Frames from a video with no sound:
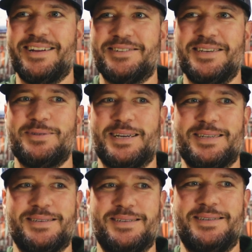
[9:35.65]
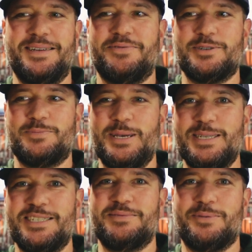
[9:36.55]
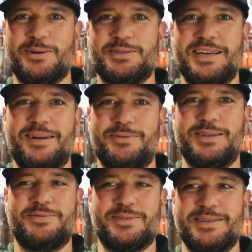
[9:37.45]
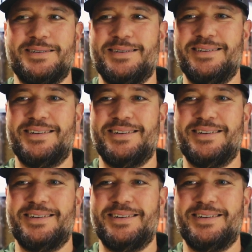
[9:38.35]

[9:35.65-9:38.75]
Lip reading: it seems like different species of birds gobble different,